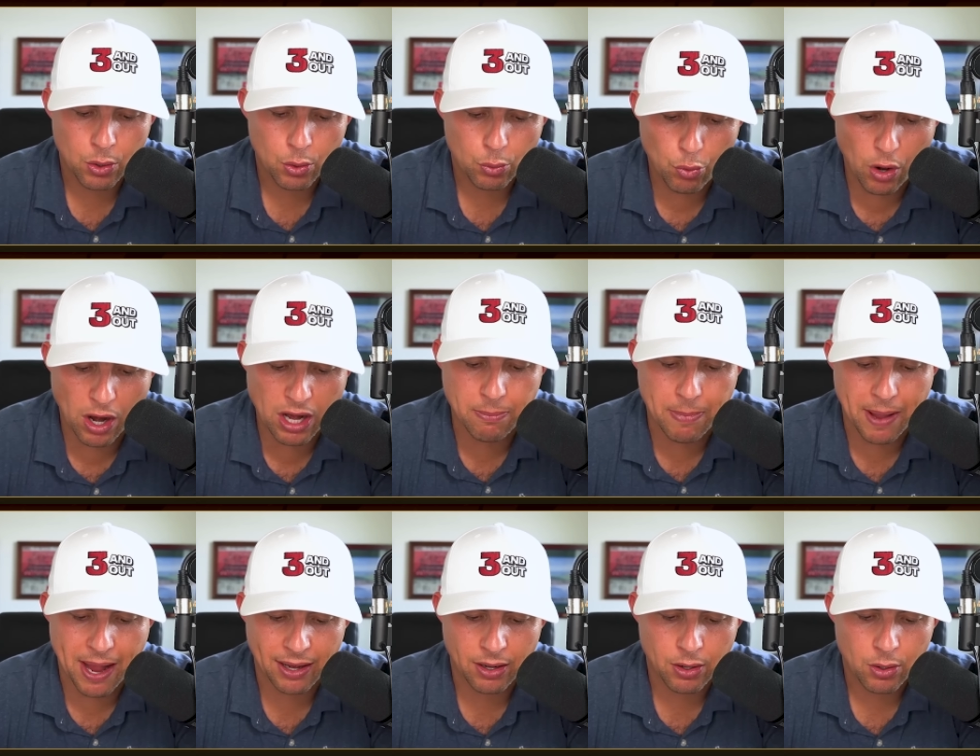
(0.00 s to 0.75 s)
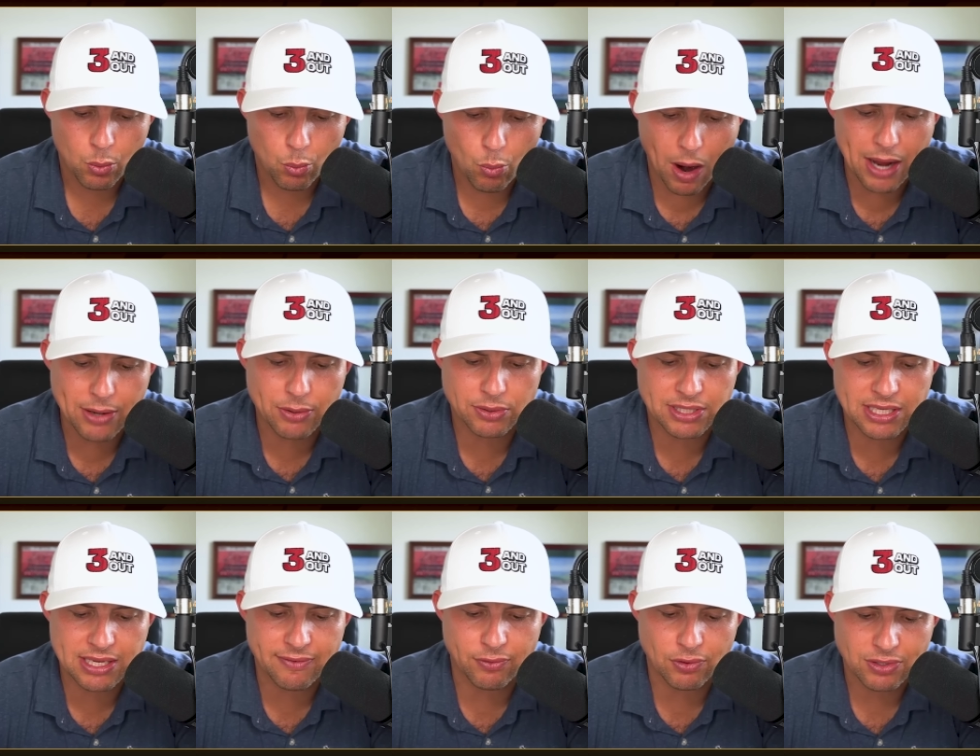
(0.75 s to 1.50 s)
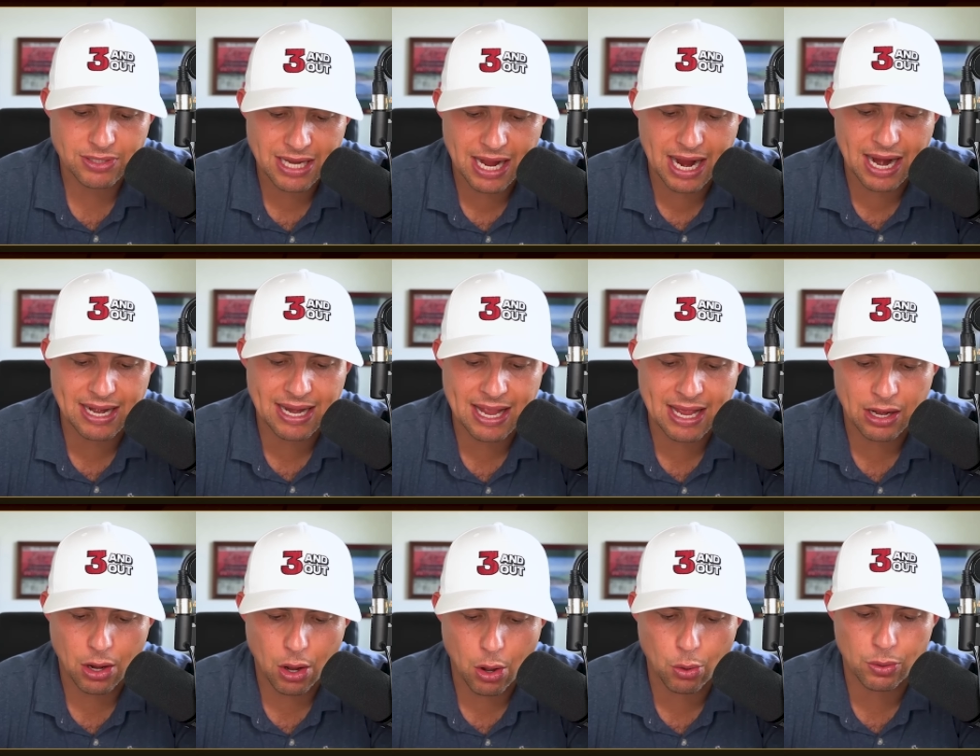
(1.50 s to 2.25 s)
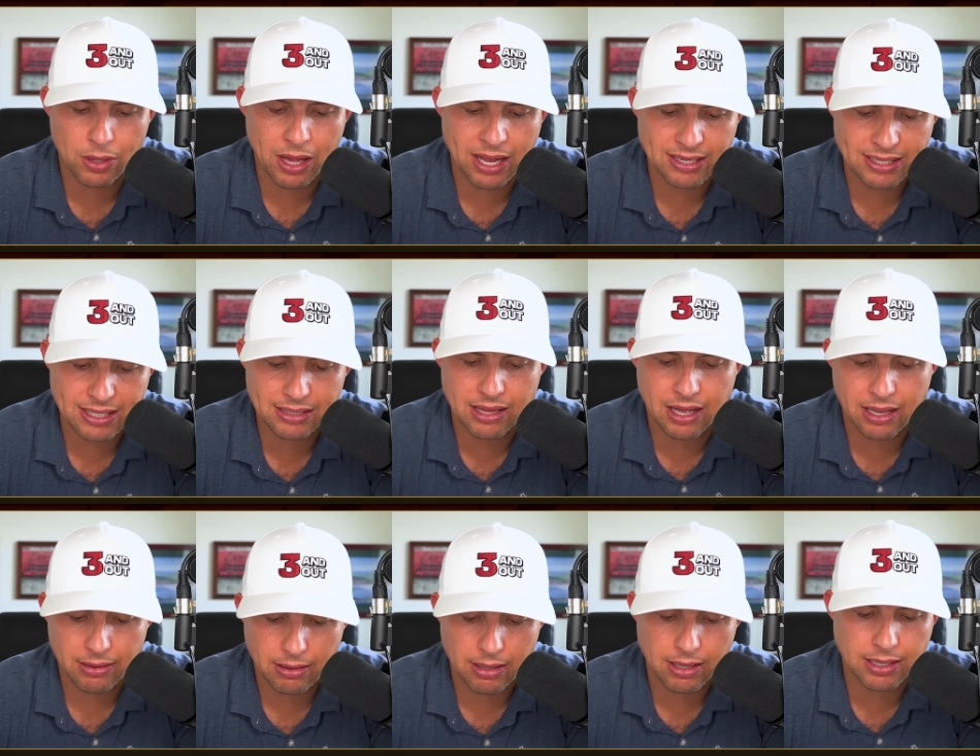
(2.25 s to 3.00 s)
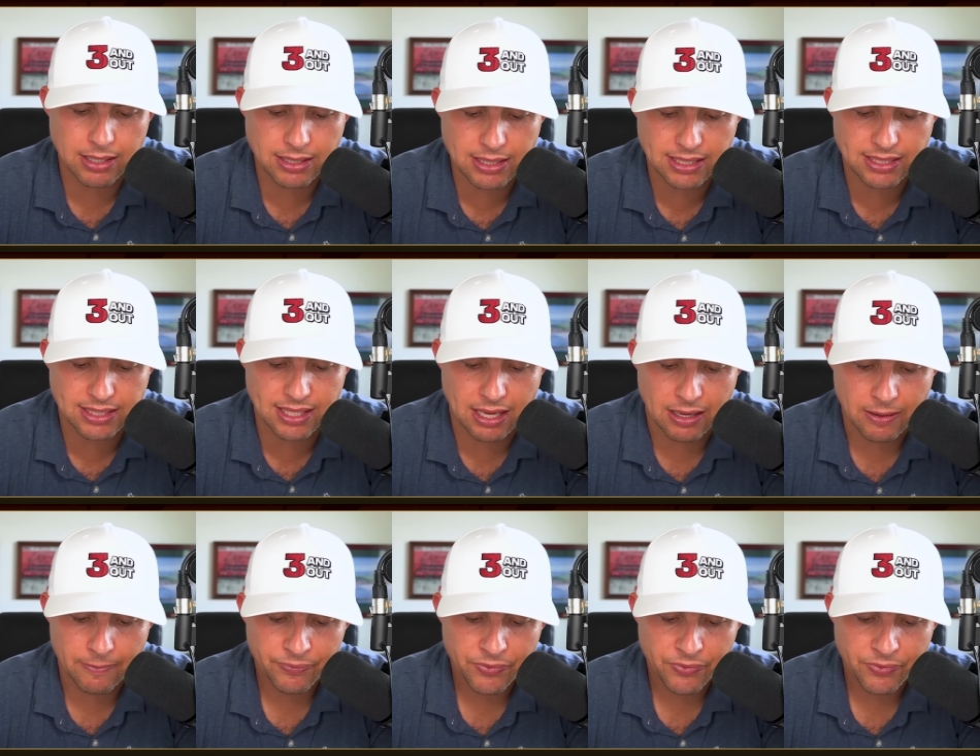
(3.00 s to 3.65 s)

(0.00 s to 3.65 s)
running back, wide receiver, tight end, O line, D line, etc.